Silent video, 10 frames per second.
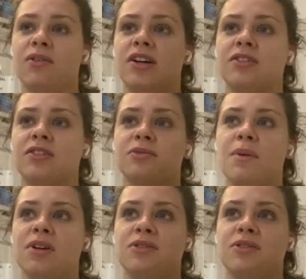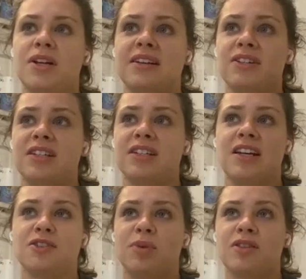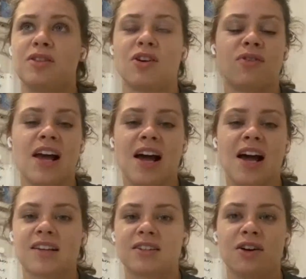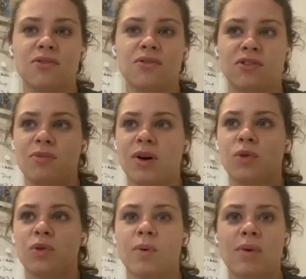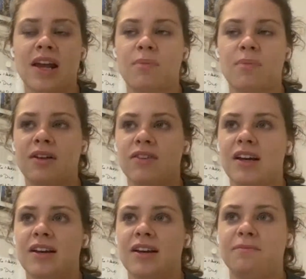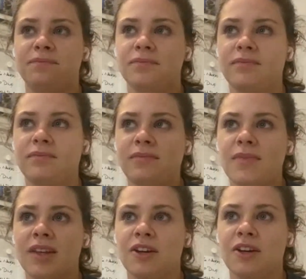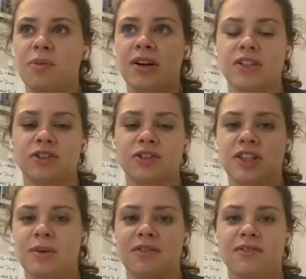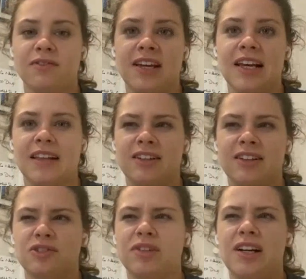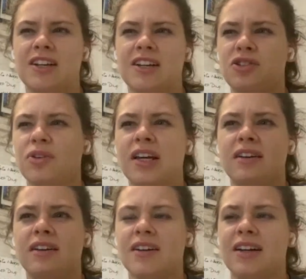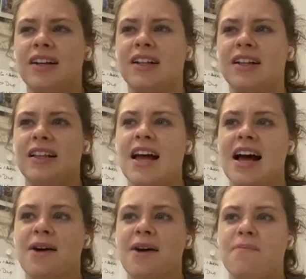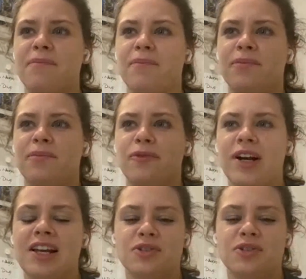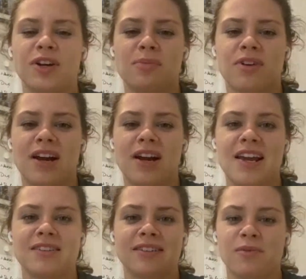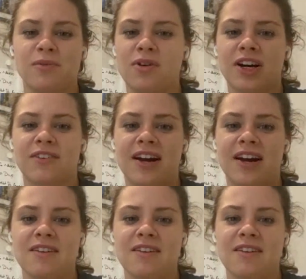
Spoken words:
I just remember in 2017 just being so relaxed, going through my warm up, getting a bit of a touch and a bit of a feeling, and then just really enjoying the parade and walking